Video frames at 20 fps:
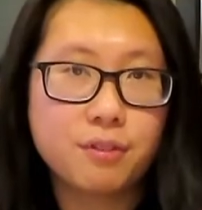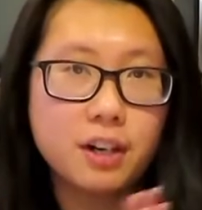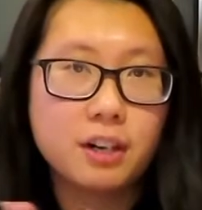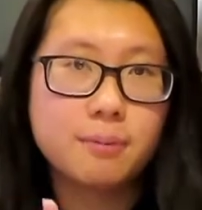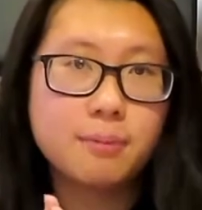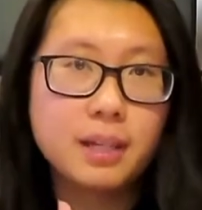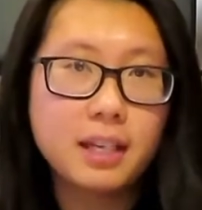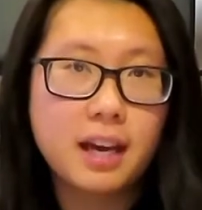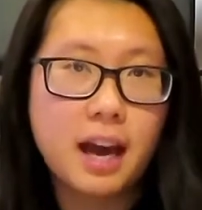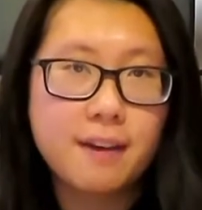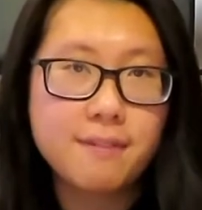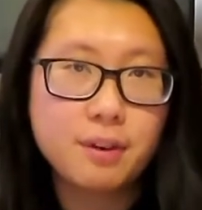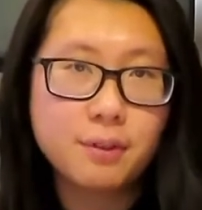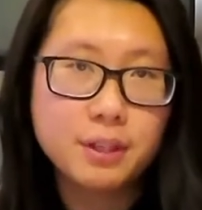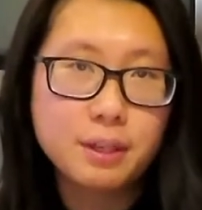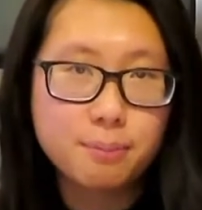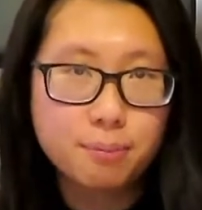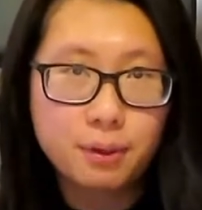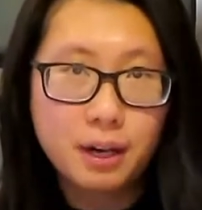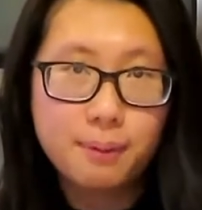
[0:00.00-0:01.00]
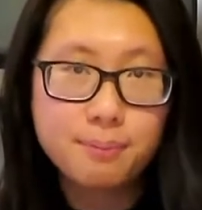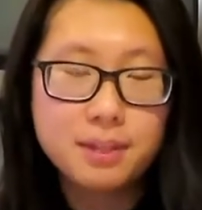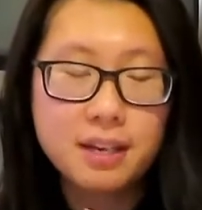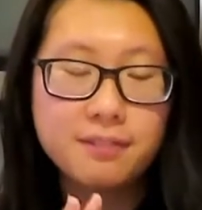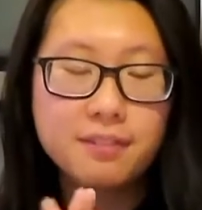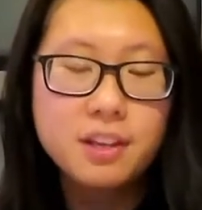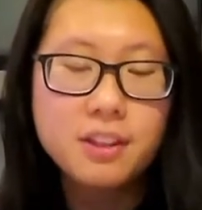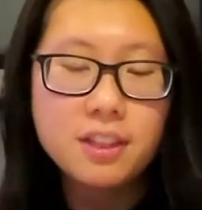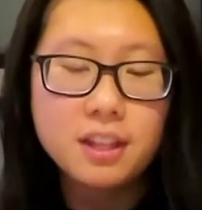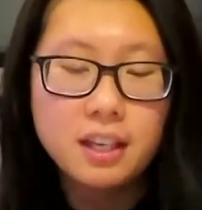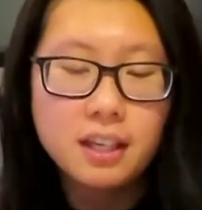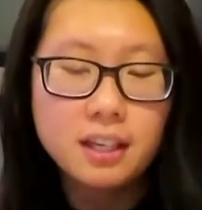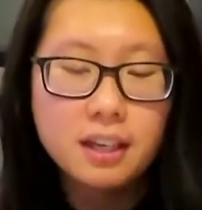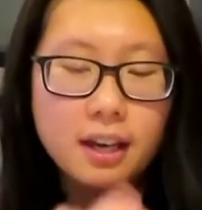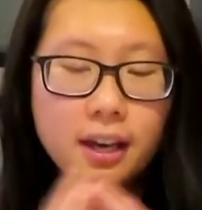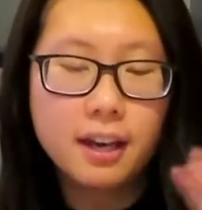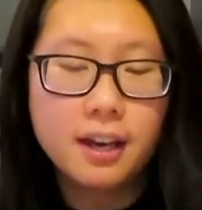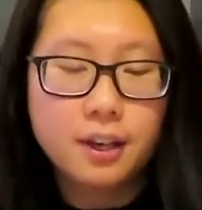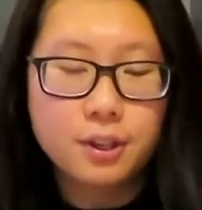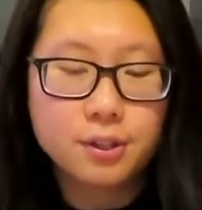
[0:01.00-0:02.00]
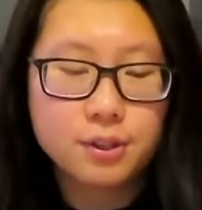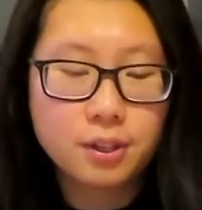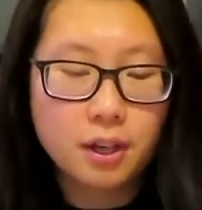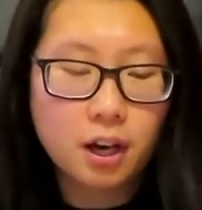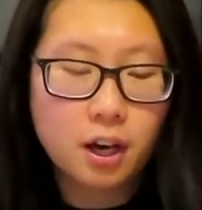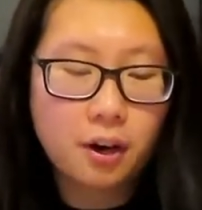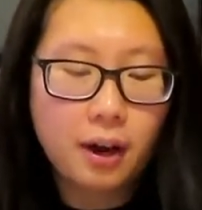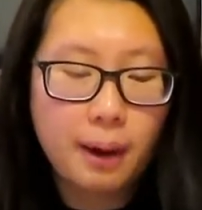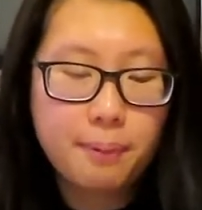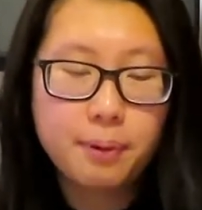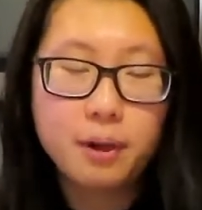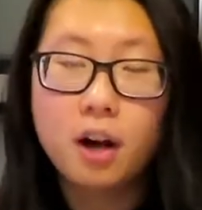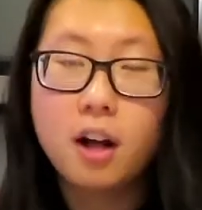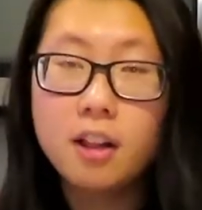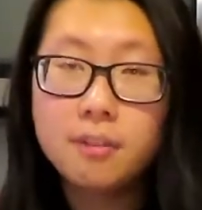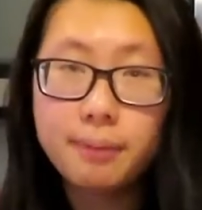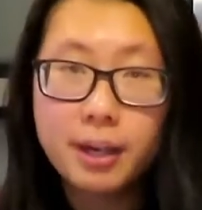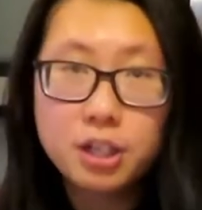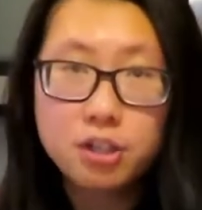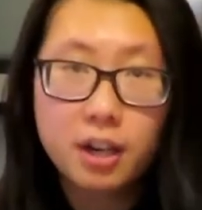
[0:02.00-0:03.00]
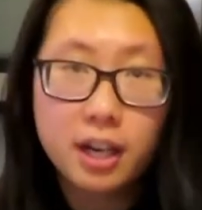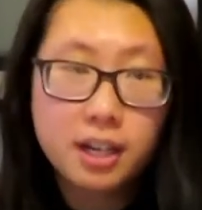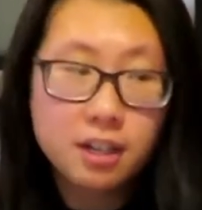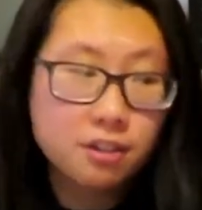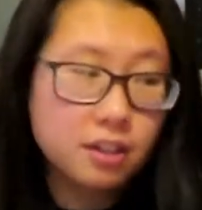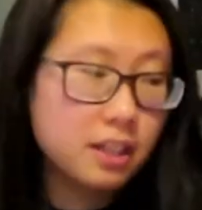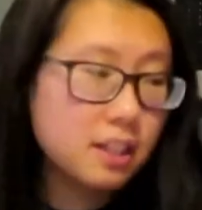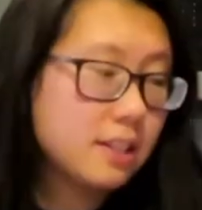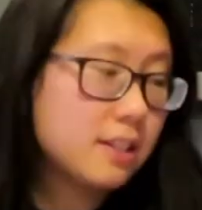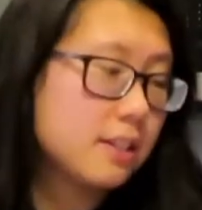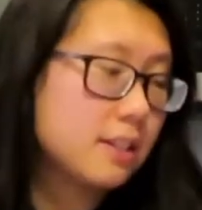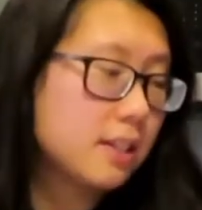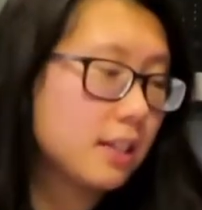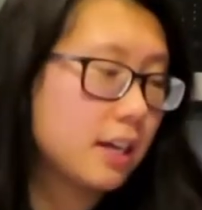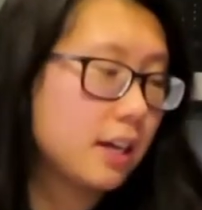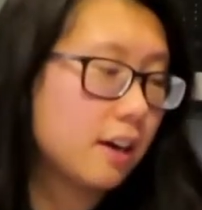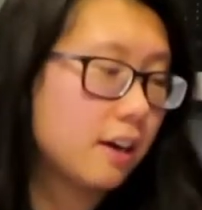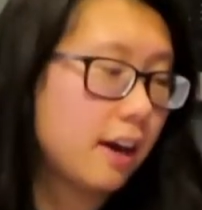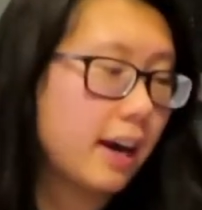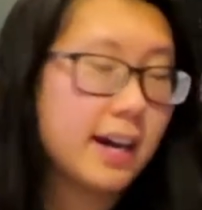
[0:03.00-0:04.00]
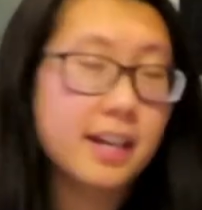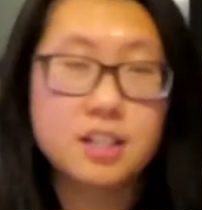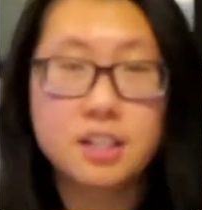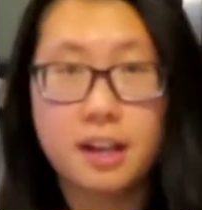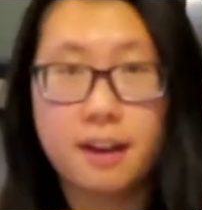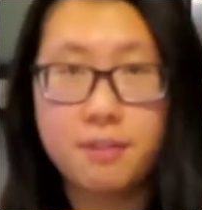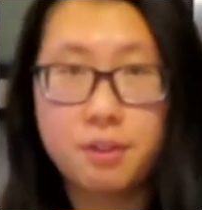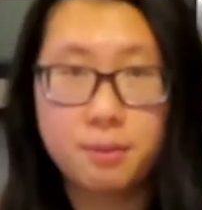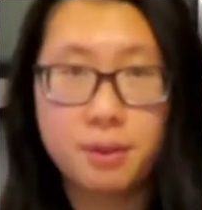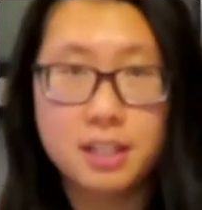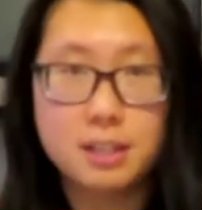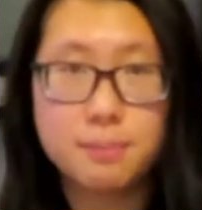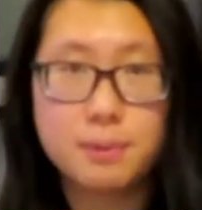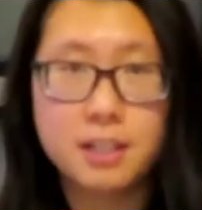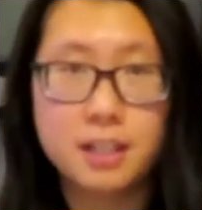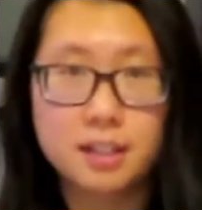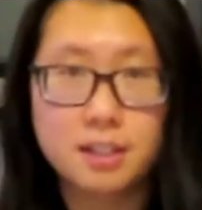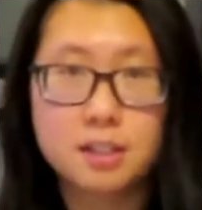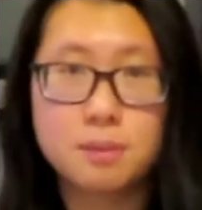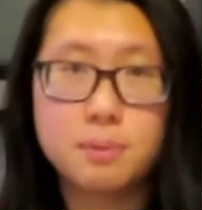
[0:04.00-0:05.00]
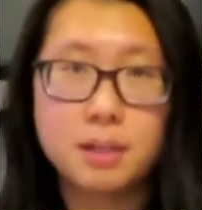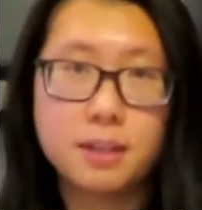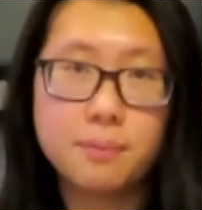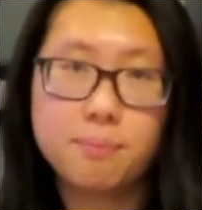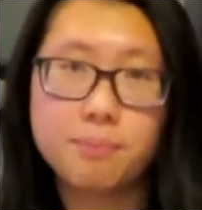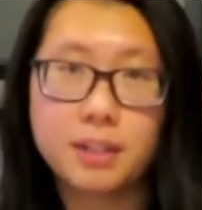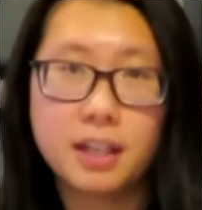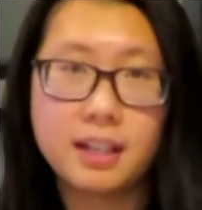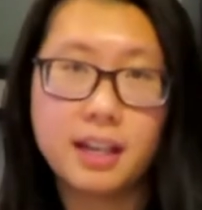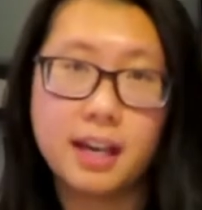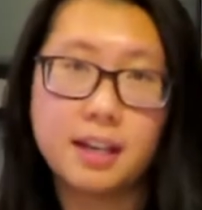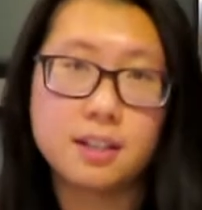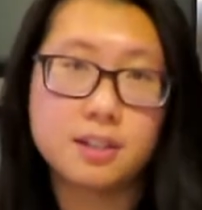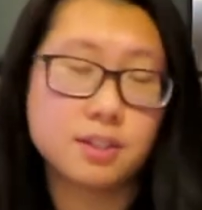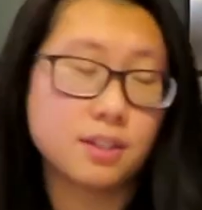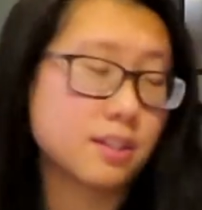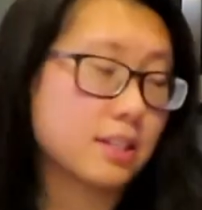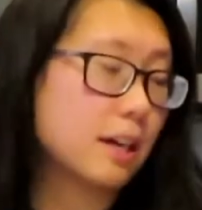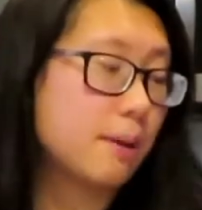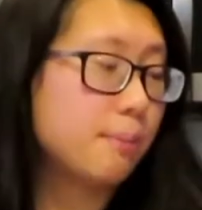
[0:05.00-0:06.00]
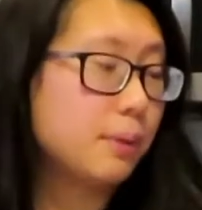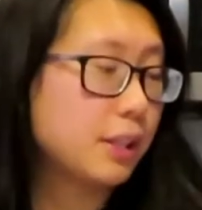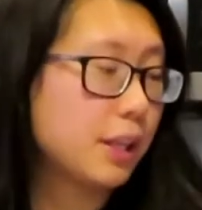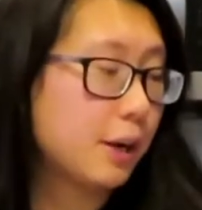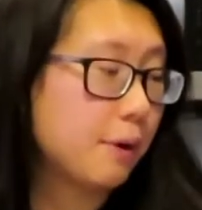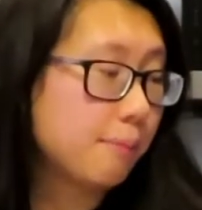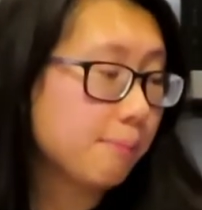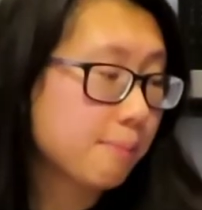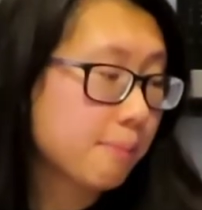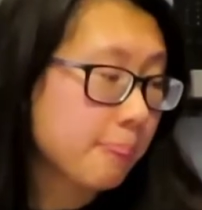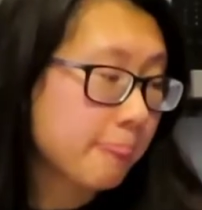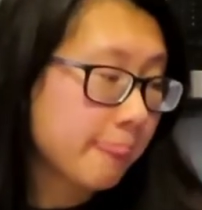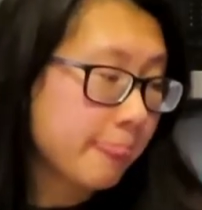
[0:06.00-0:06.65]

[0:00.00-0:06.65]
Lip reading: front of me. I've already prepped everything. So I put all of my dry ingredients in here. I actually have the recipe next to me. Again, it's linked down below.